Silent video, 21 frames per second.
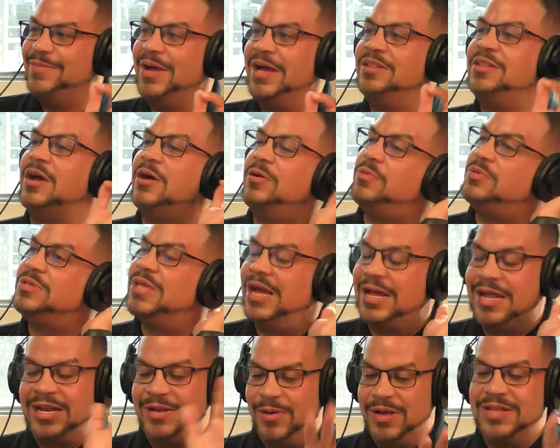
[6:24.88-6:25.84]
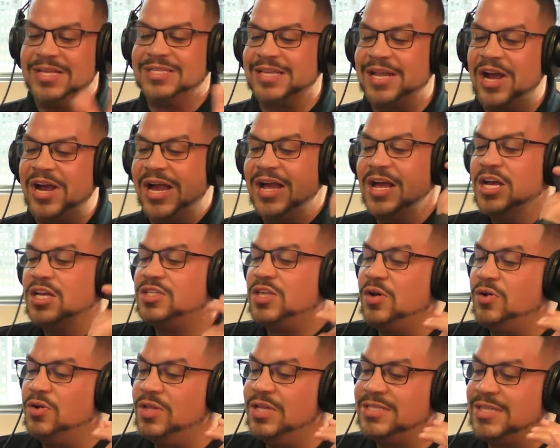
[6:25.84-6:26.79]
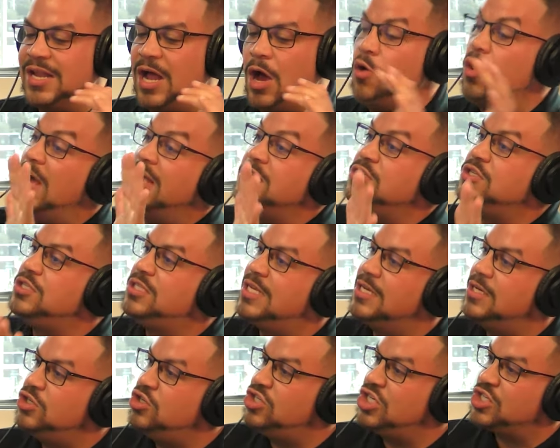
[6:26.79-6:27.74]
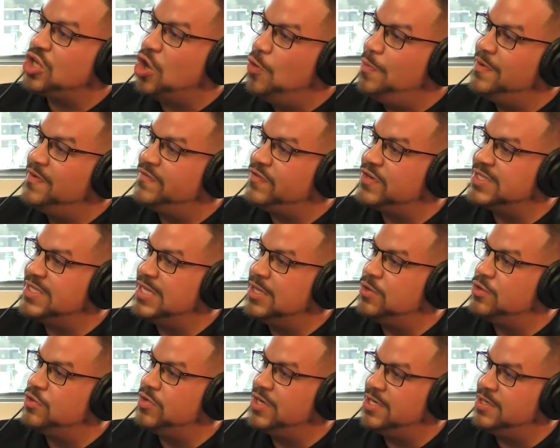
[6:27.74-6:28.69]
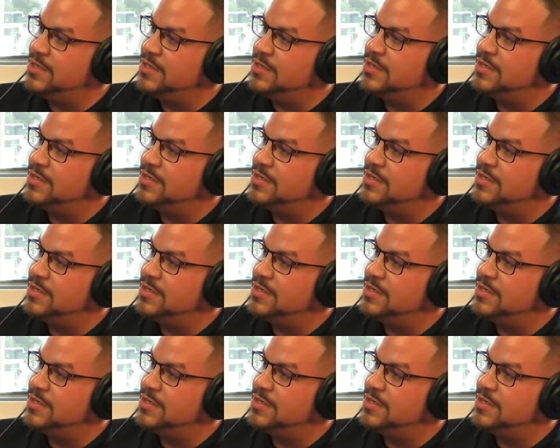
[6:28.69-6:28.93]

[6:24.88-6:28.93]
but no, yeah, anyway, listen. Okay. So, listen. Oh, and didn't you just open for CeeLo Green?